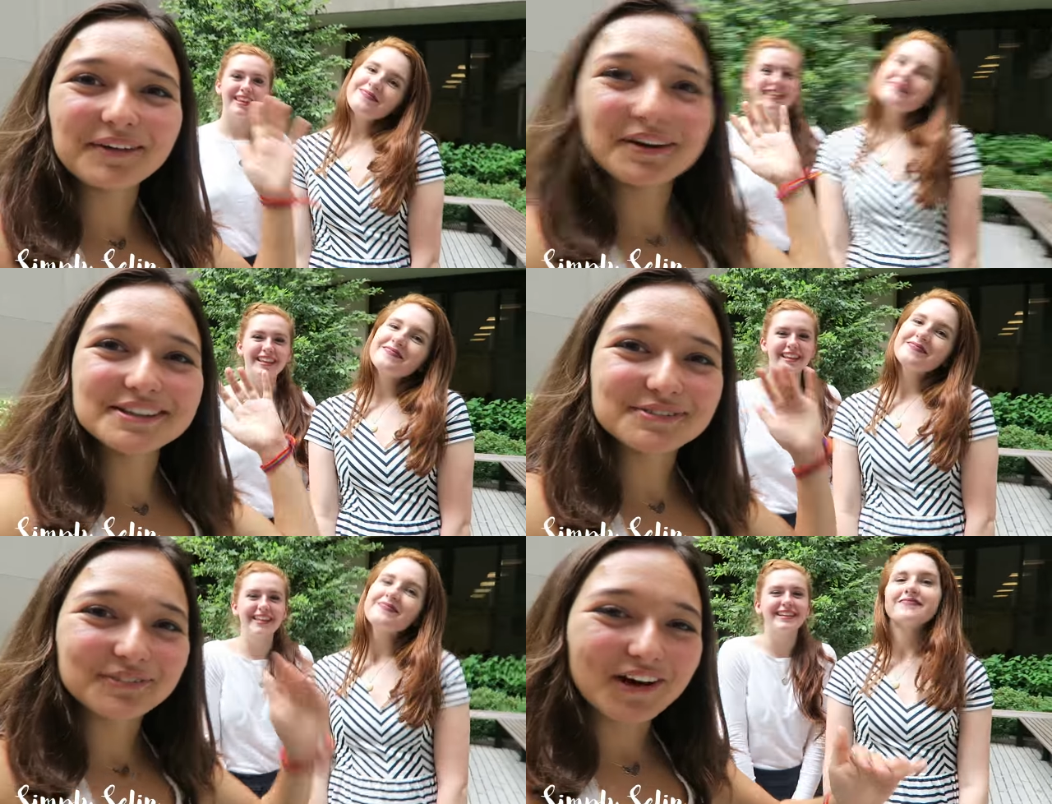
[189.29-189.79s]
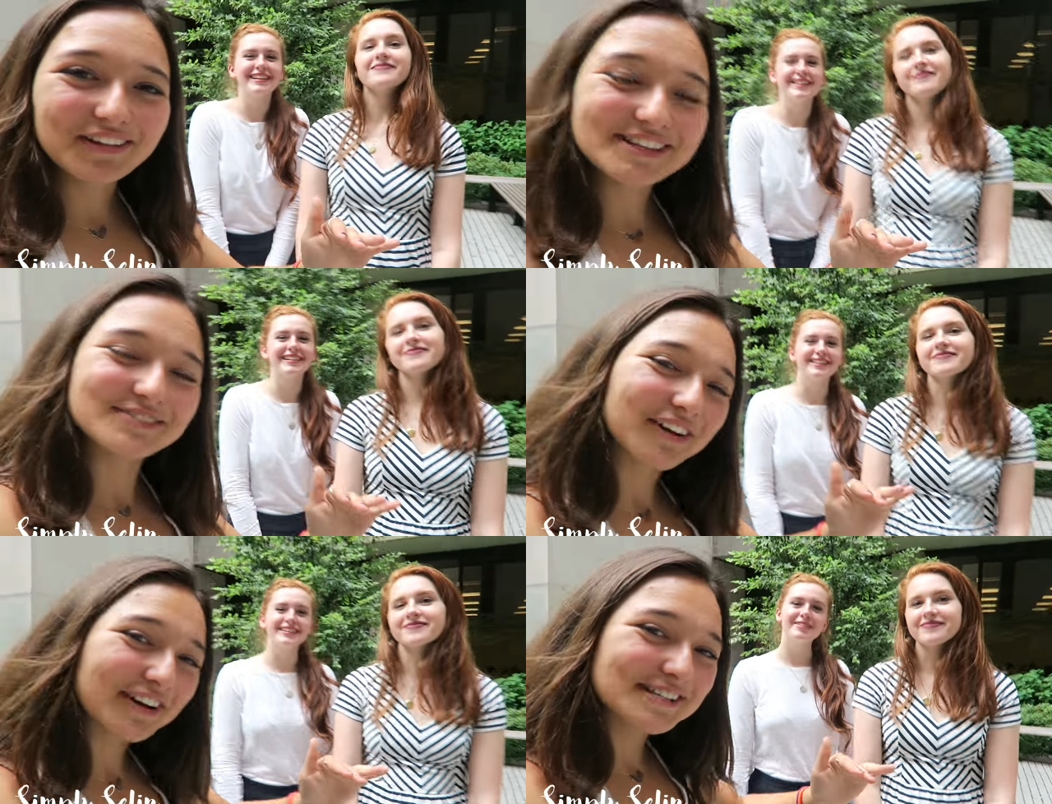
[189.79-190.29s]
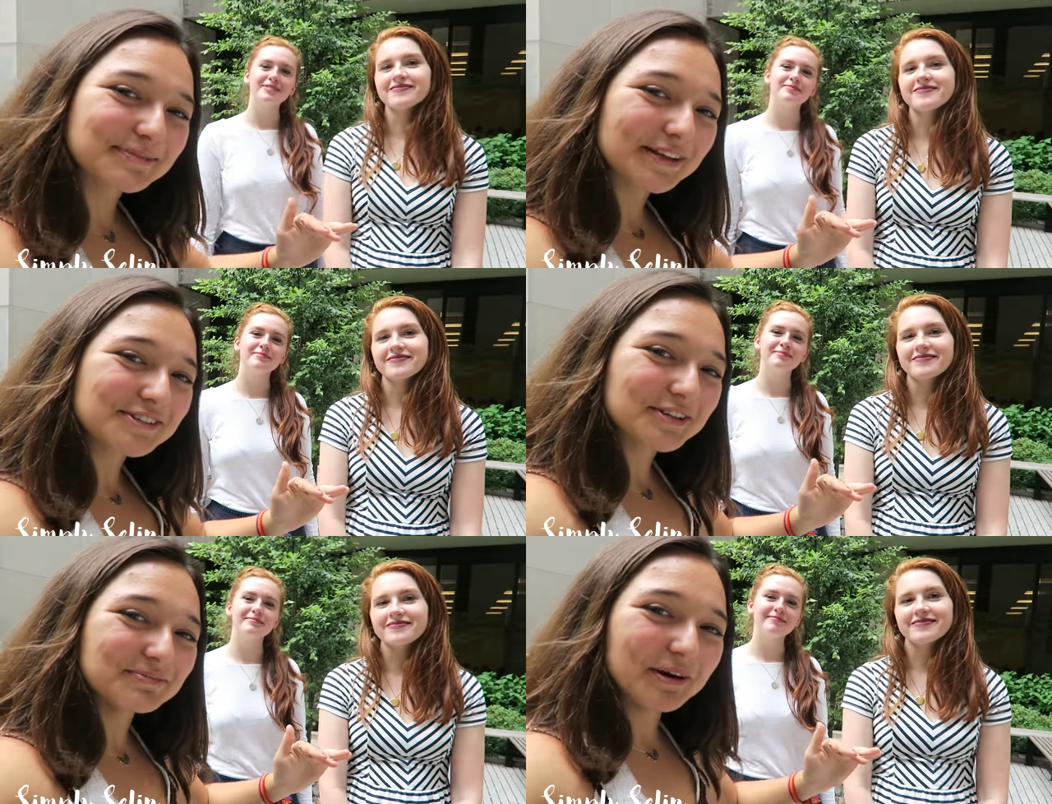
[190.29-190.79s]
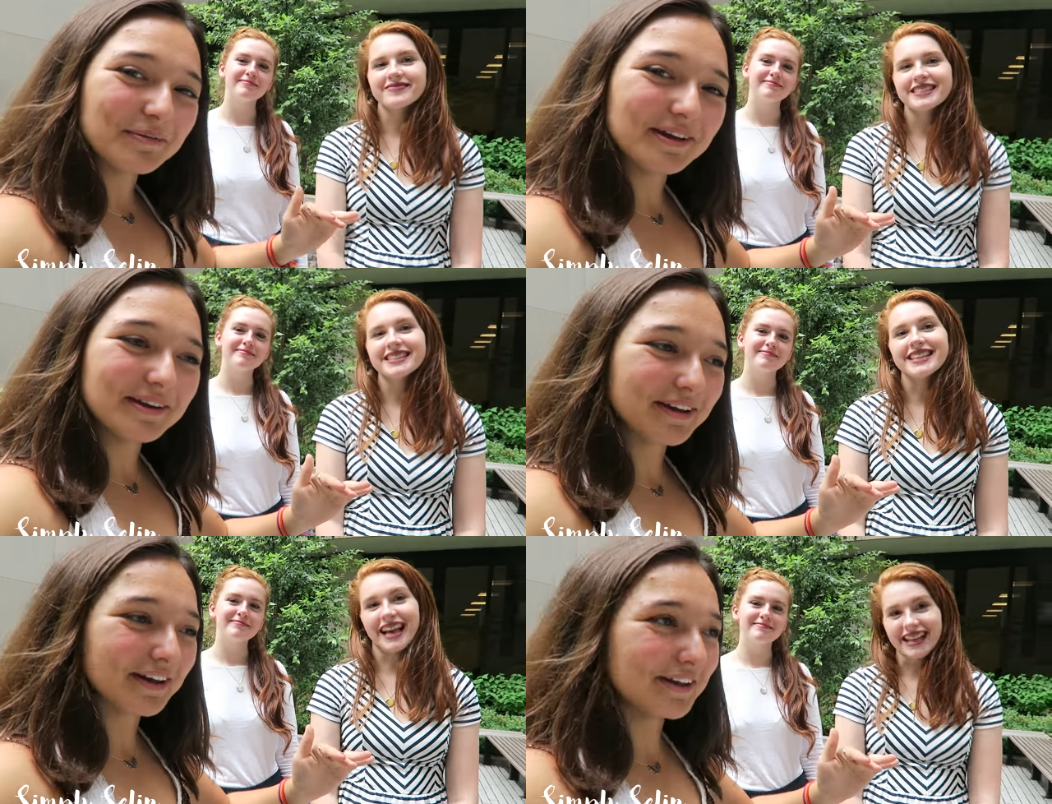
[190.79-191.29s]
Speaker 1: I want to vlog this very special
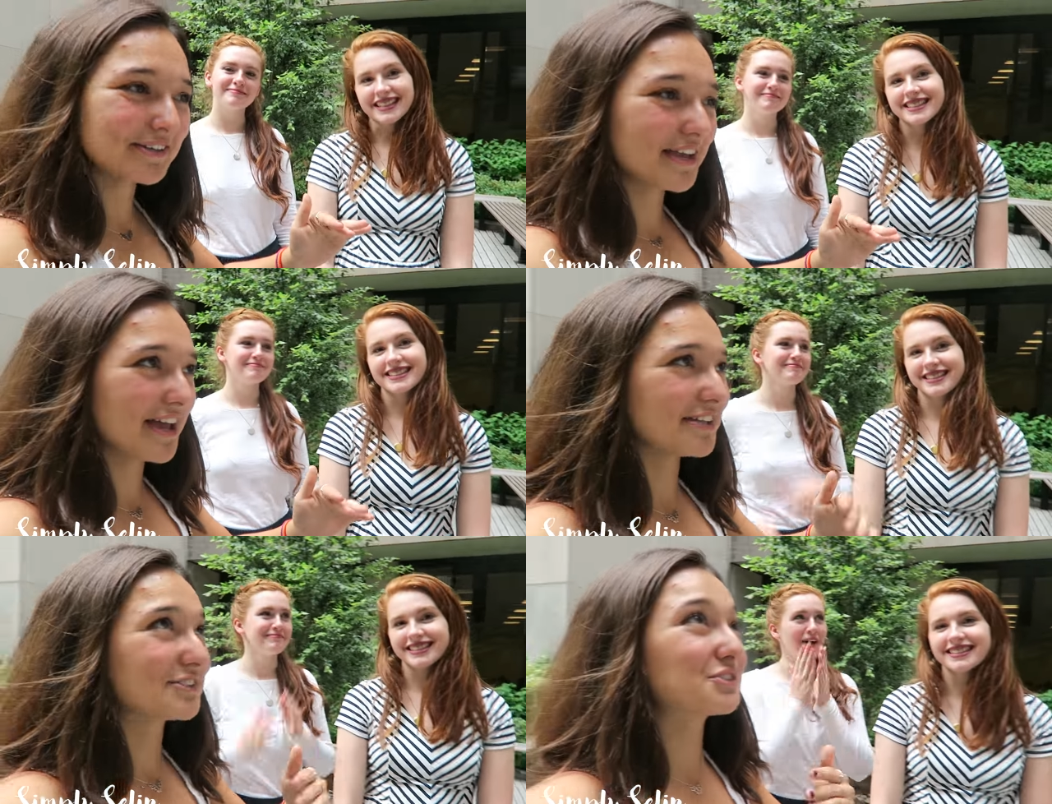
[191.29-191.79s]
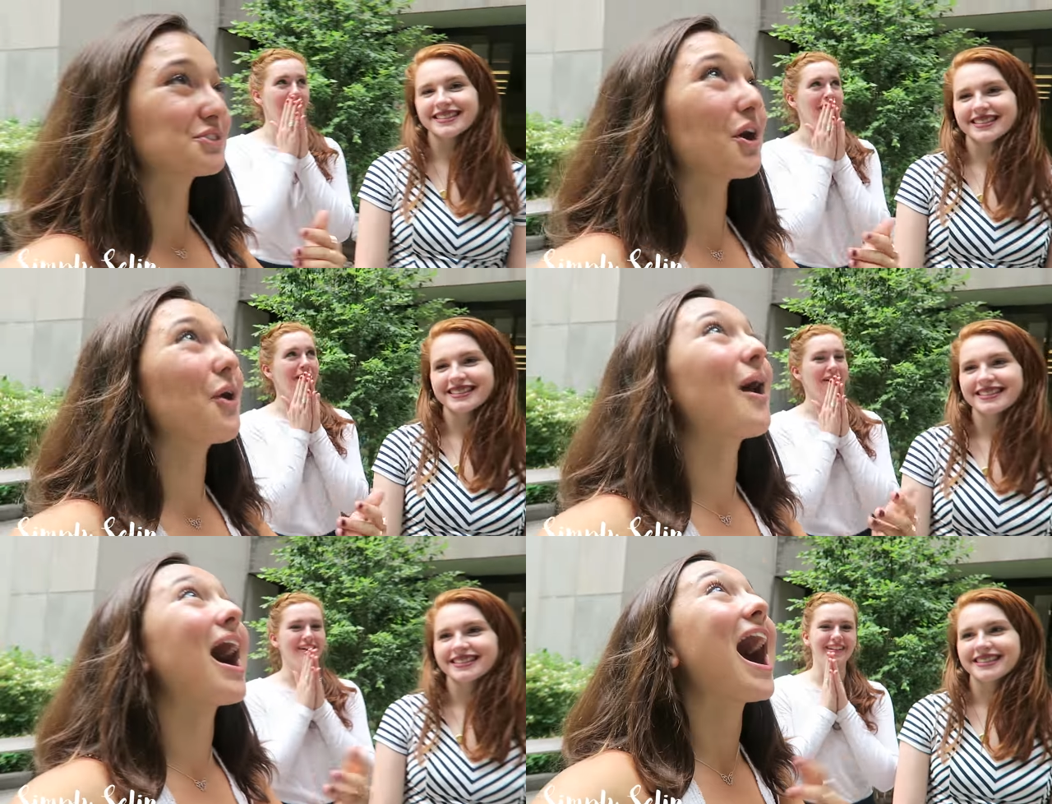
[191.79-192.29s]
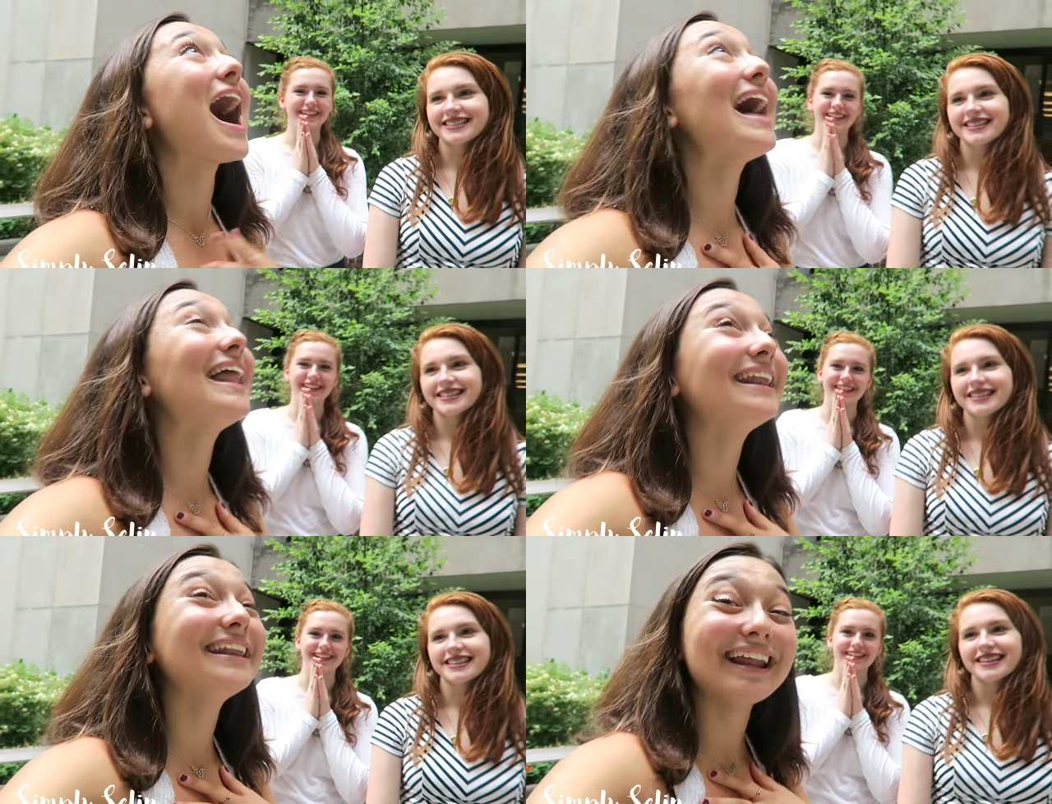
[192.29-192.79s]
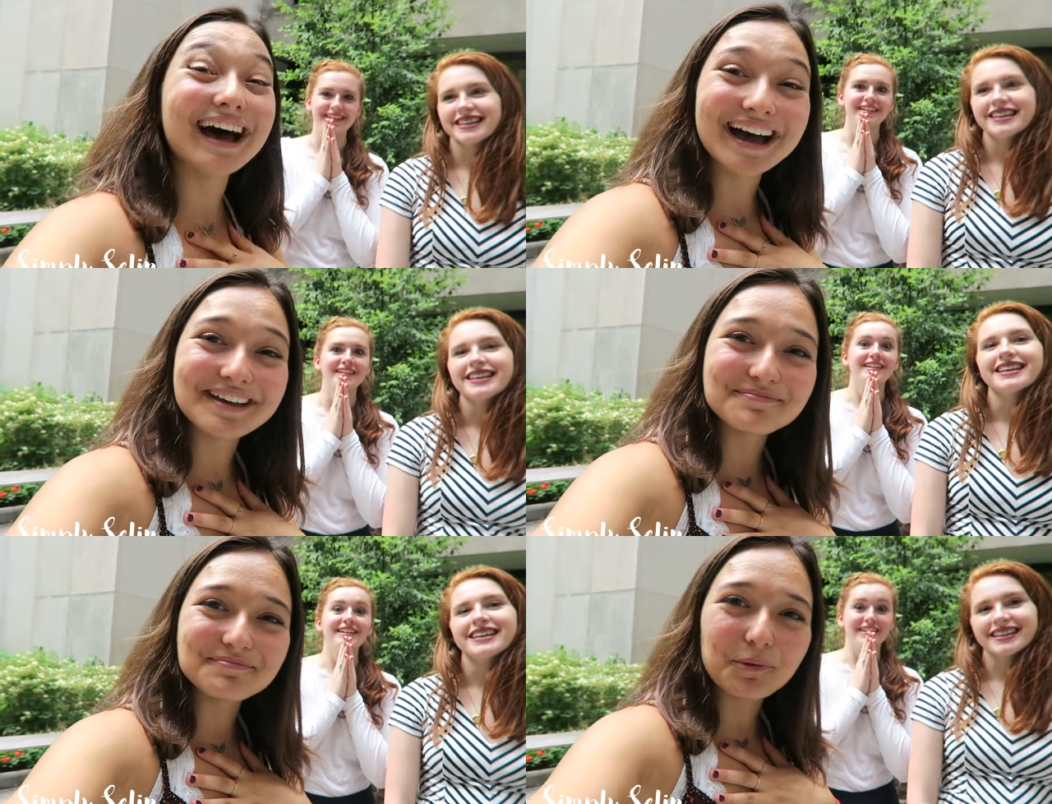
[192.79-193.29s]
moment because it's so hot. I'm